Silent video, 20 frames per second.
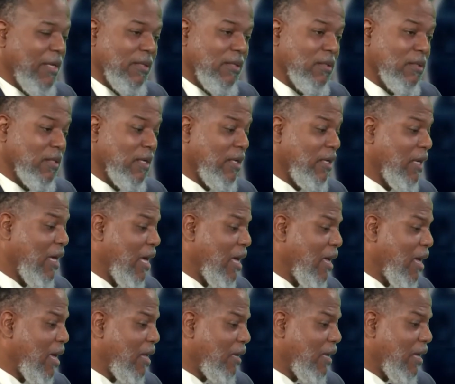Look, and
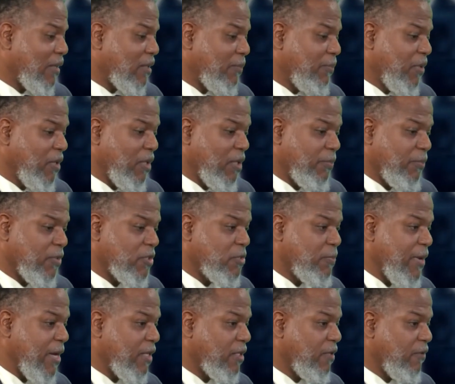I like to put it in
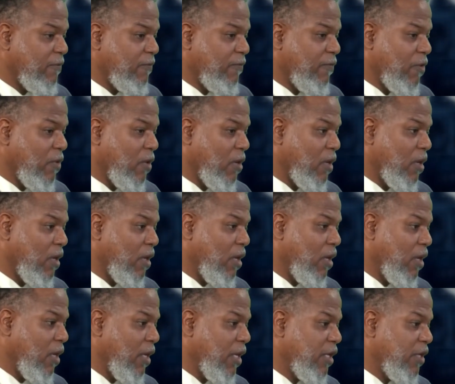perspective
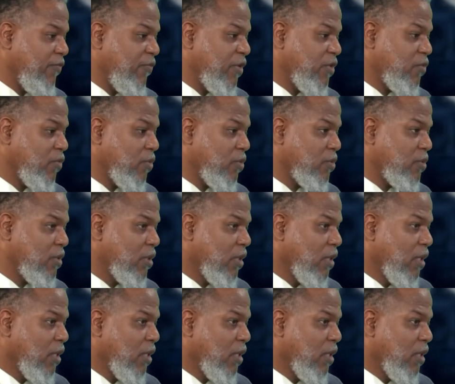for individuals